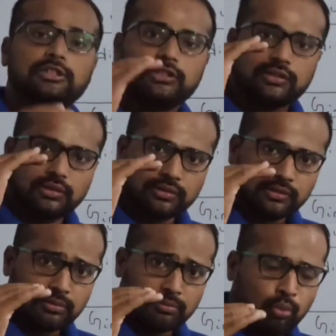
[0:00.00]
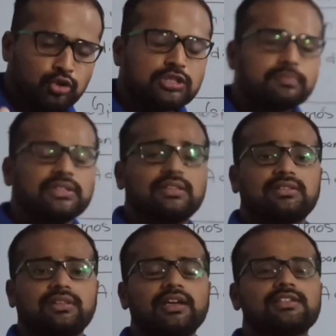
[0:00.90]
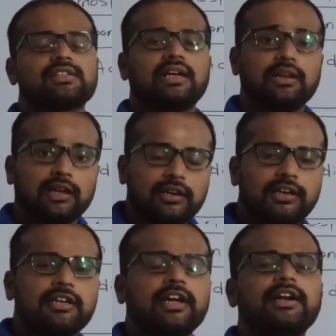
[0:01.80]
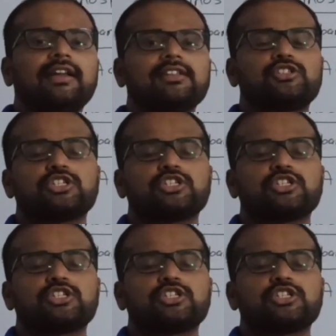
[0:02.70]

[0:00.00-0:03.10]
The most of the things in Indian